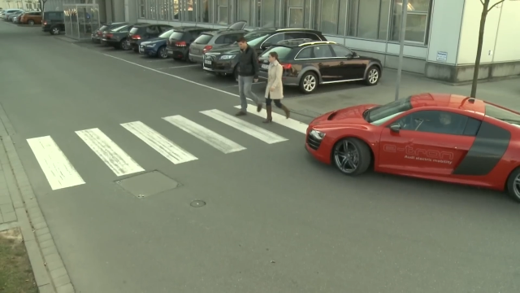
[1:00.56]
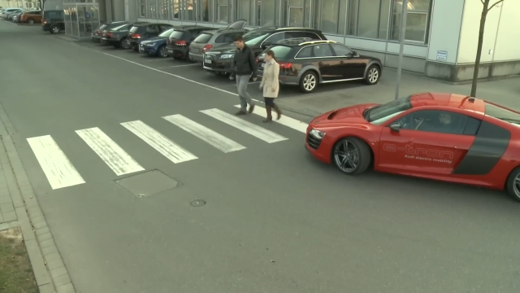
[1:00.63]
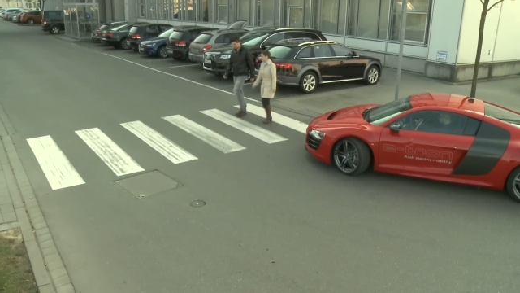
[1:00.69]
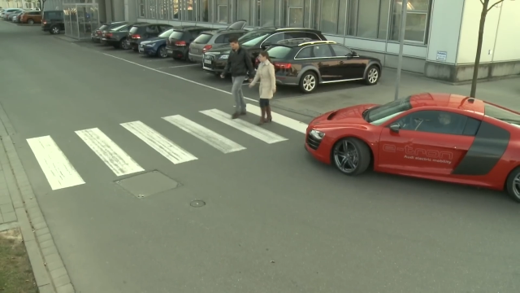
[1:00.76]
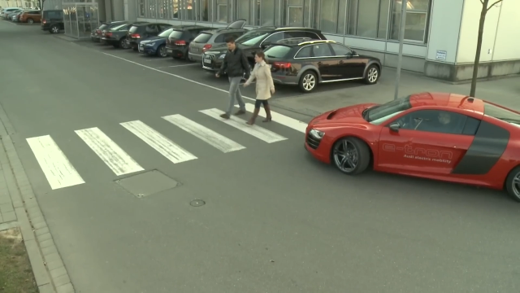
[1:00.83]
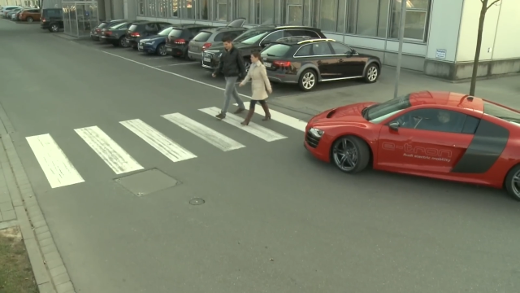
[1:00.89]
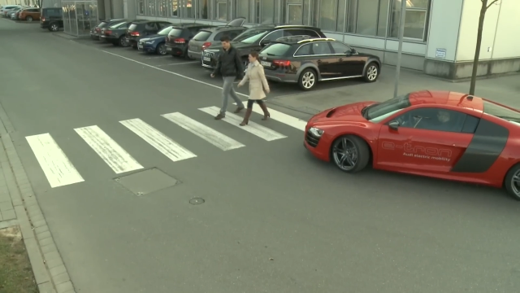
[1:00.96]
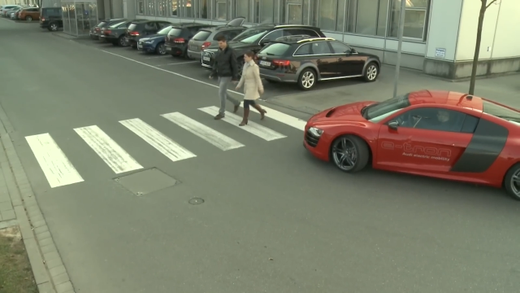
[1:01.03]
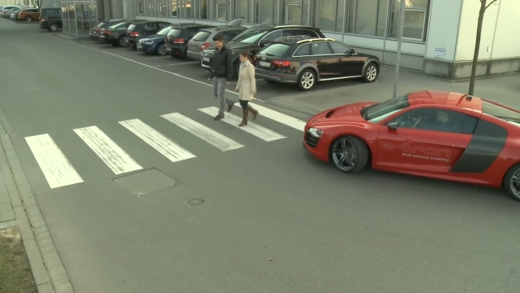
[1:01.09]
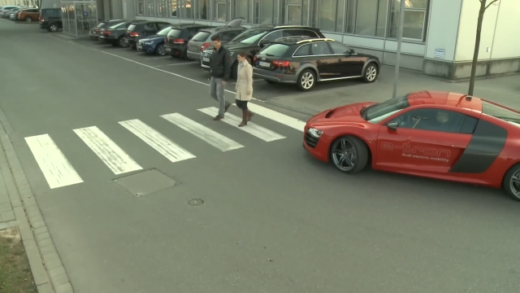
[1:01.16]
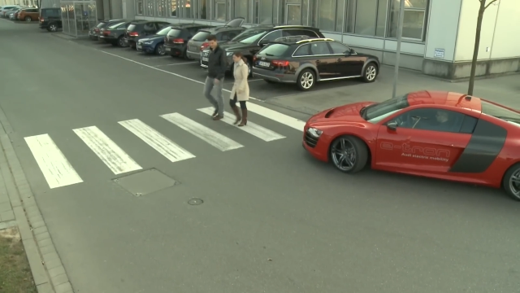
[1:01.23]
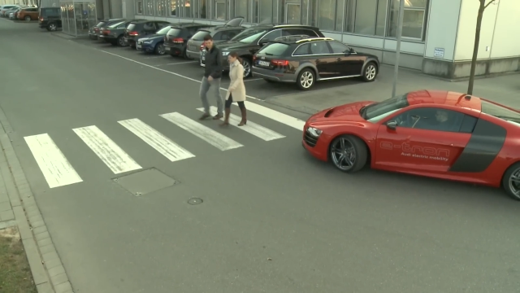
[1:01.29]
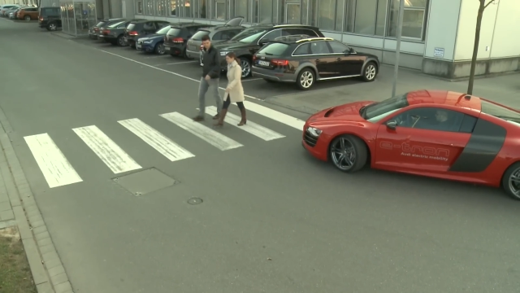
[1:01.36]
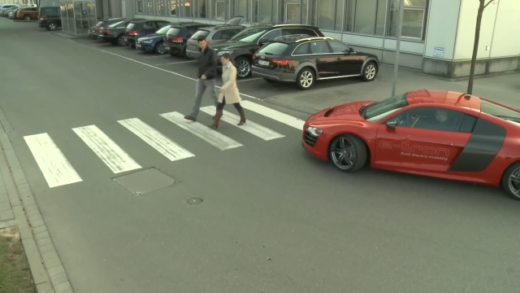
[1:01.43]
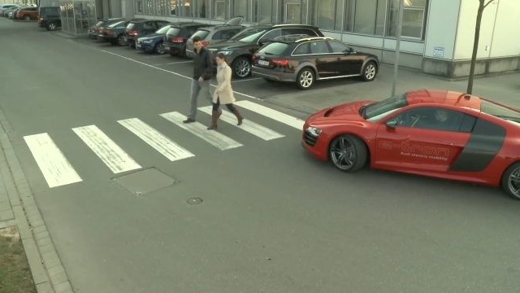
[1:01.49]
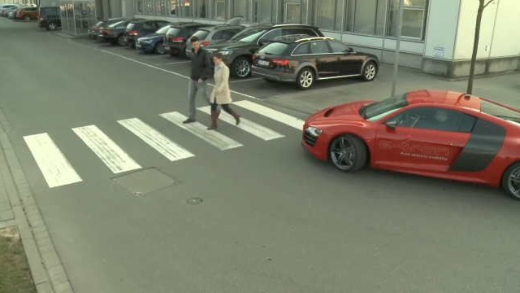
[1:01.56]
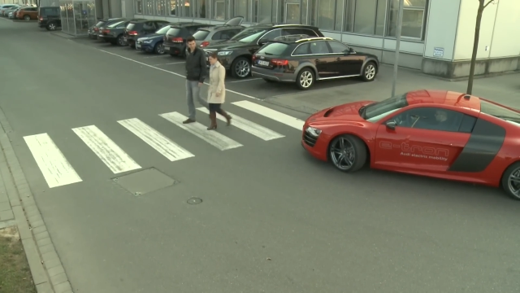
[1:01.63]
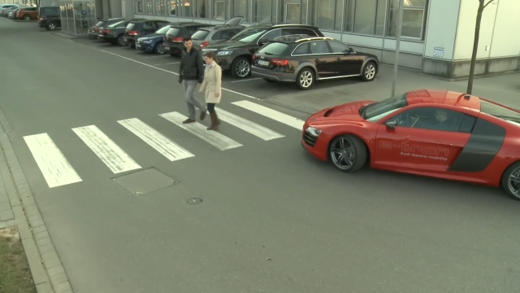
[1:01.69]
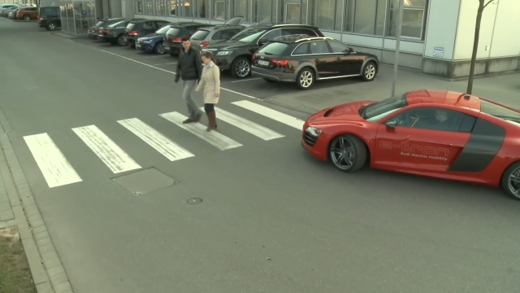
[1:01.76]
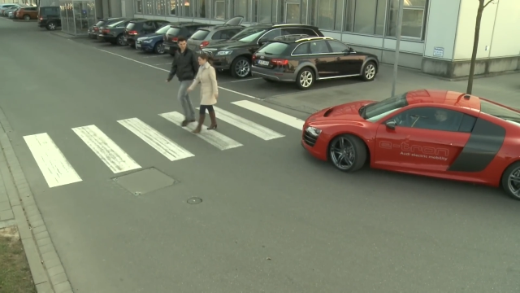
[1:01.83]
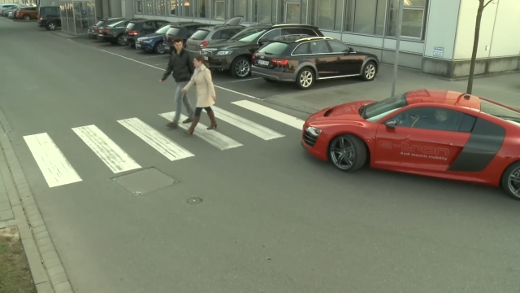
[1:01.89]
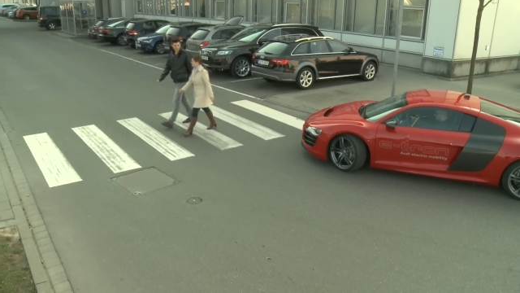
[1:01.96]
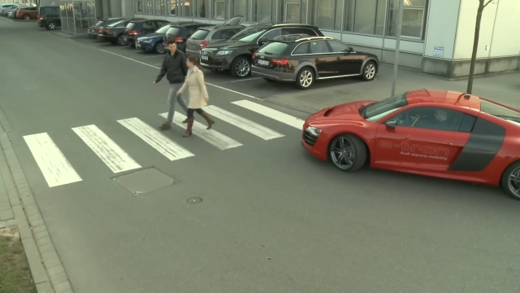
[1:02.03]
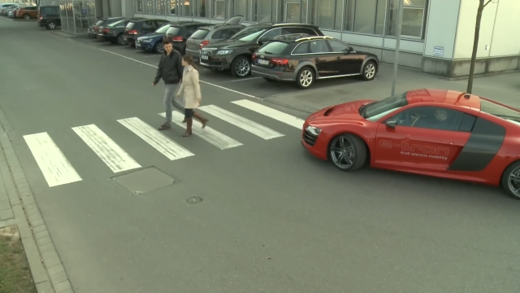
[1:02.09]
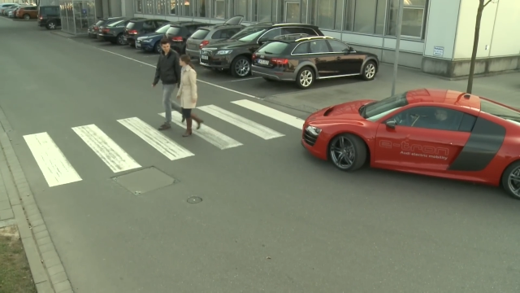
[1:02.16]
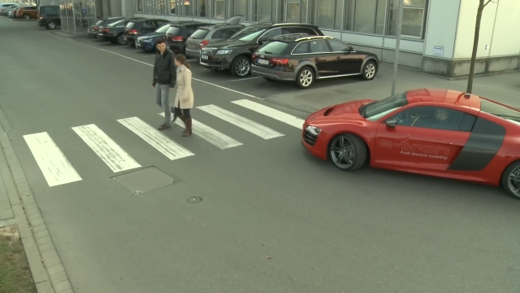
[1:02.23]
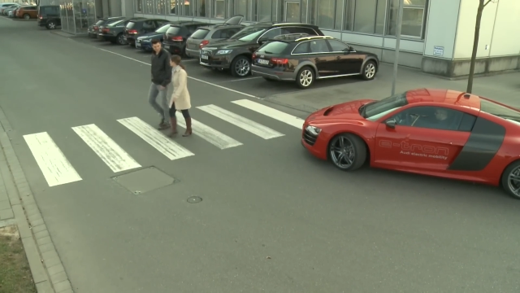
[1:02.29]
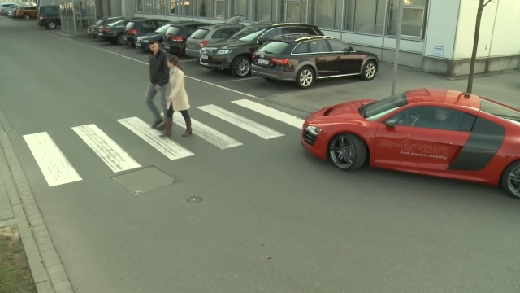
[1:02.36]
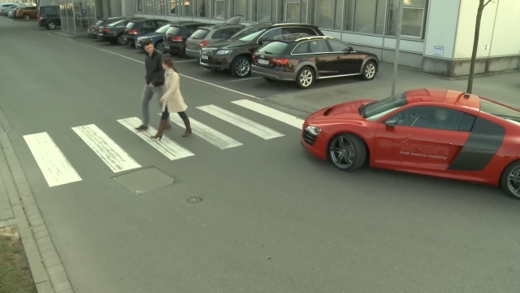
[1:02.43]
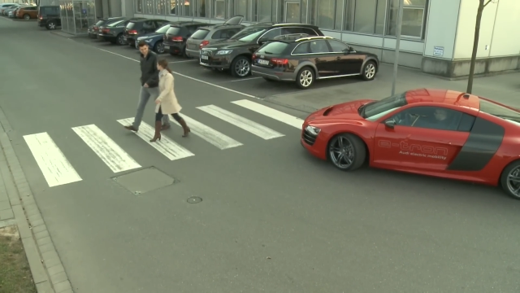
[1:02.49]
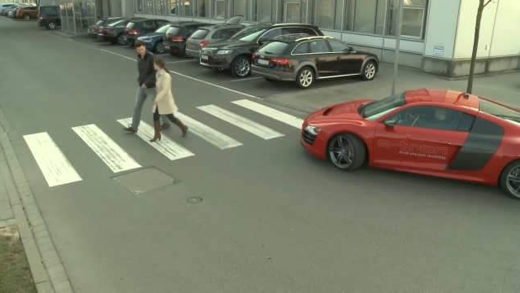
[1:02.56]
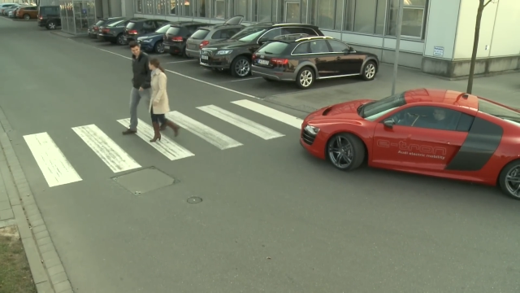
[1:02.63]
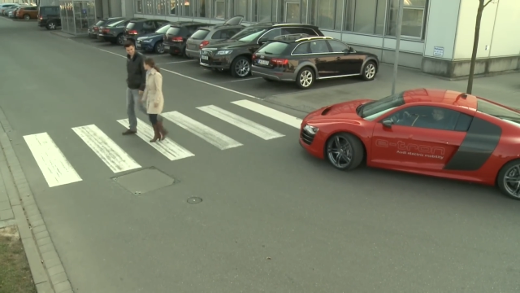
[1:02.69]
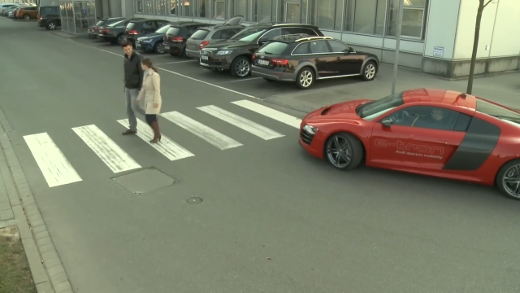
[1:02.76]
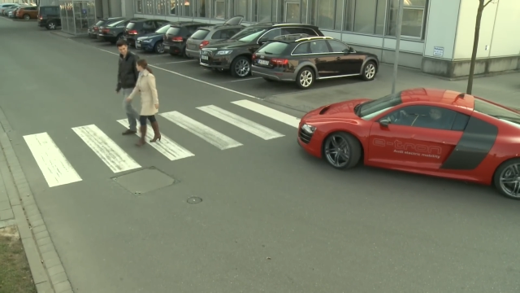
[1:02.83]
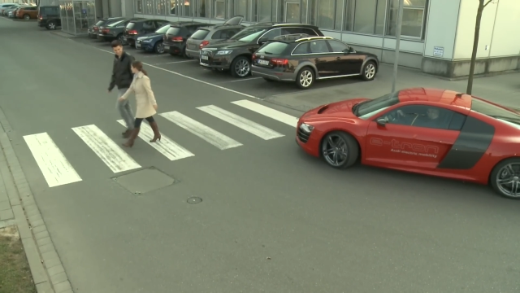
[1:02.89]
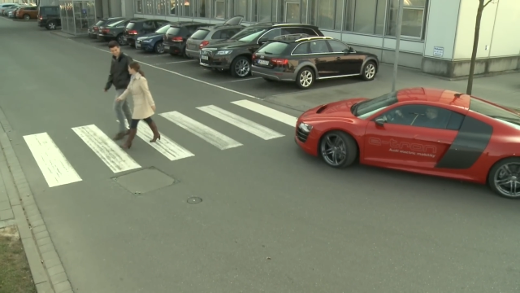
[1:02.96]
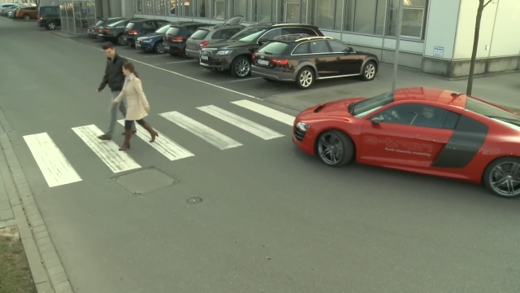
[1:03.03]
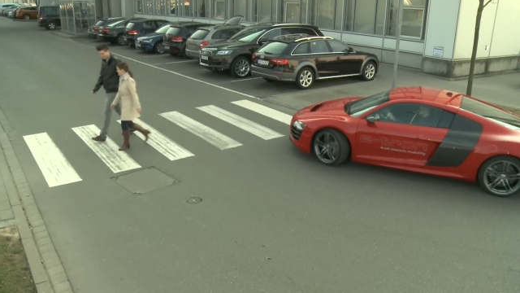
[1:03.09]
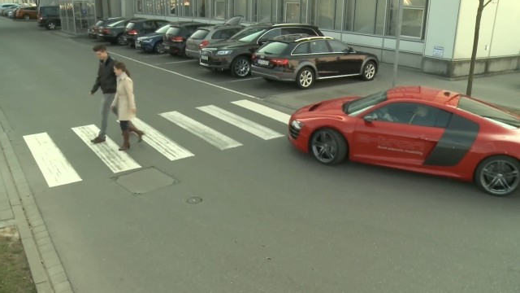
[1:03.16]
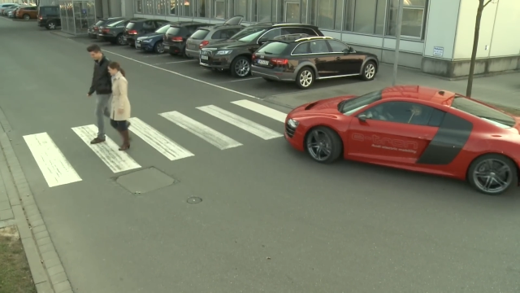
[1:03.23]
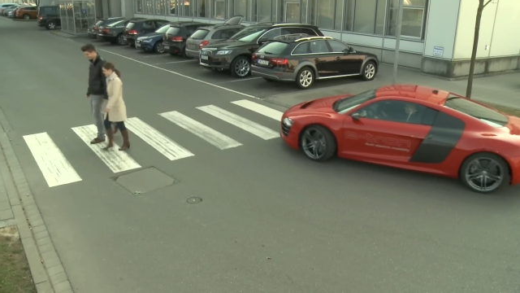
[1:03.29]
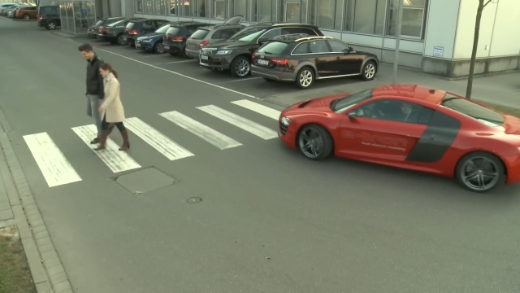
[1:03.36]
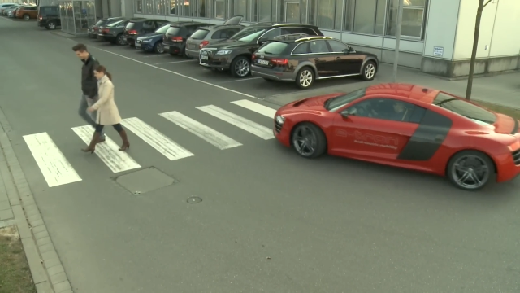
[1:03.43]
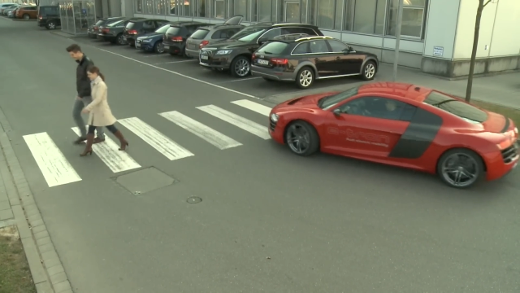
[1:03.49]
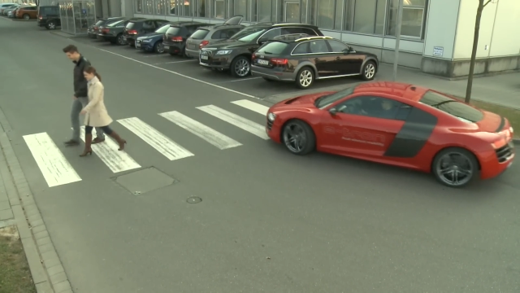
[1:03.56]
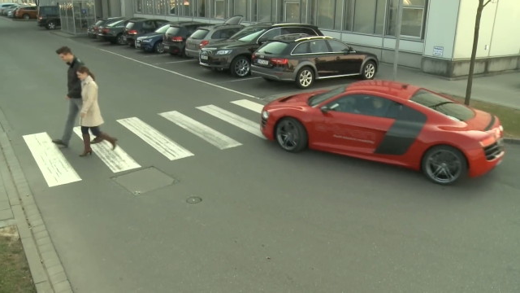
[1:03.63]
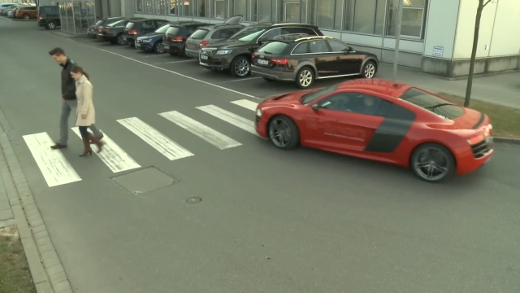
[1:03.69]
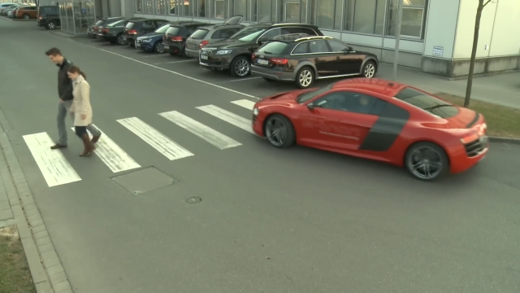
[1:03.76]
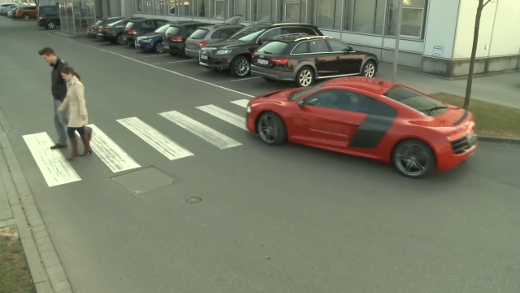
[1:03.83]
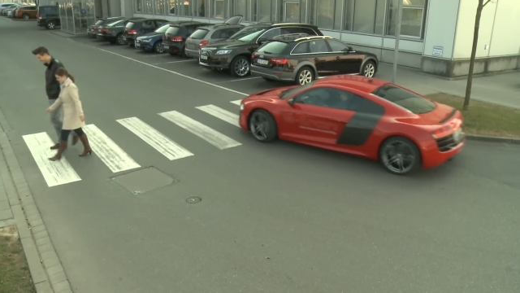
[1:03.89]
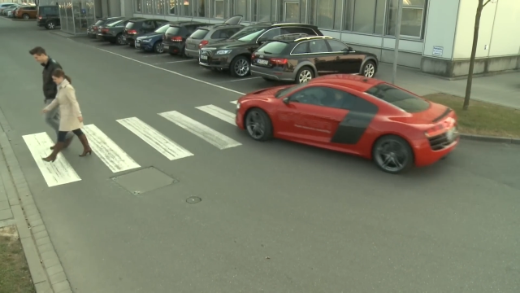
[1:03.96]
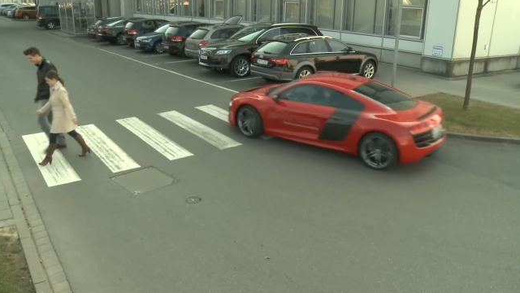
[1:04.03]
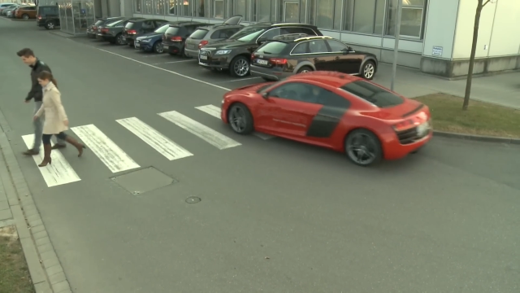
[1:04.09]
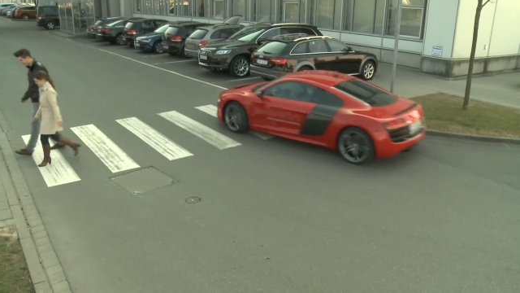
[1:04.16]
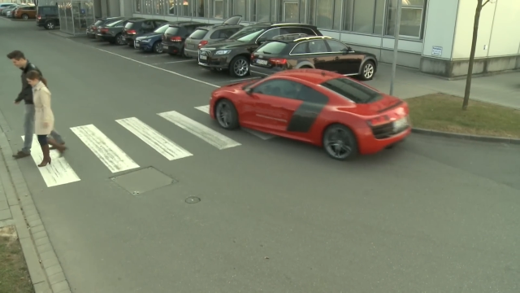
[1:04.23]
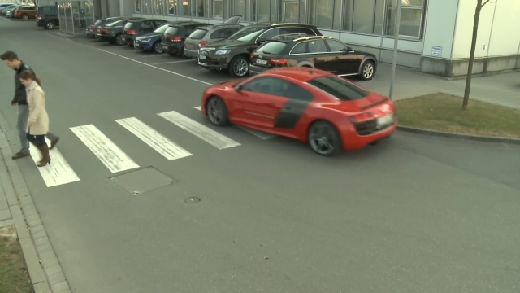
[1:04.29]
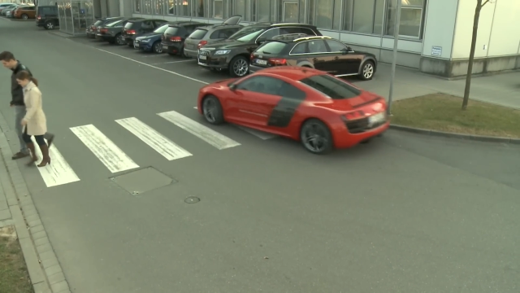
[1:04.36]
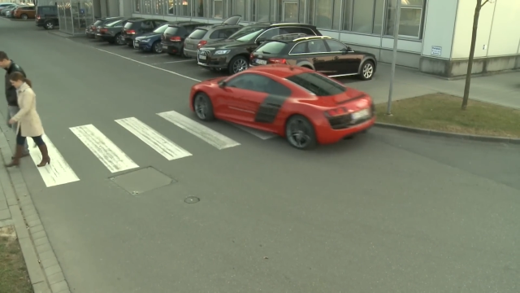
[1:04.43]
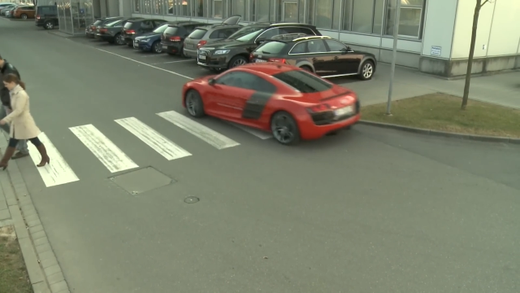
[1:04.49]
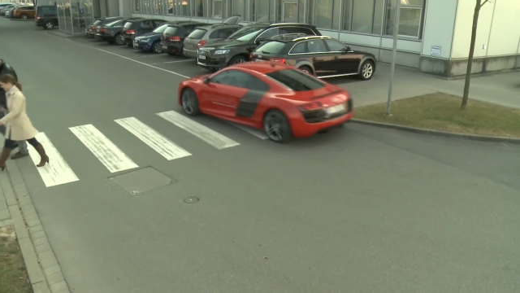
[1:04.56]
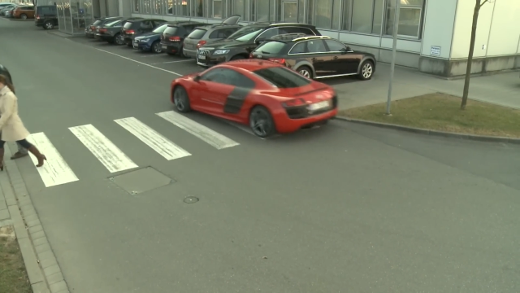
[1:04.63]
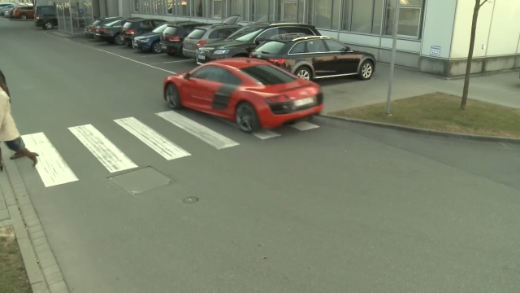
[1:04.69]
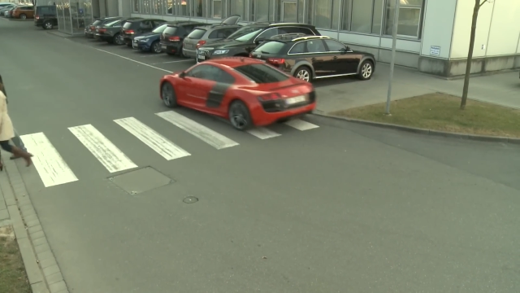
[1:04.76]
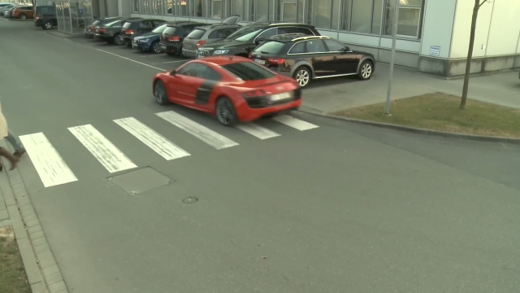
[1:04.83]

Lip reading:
(no speaker visible)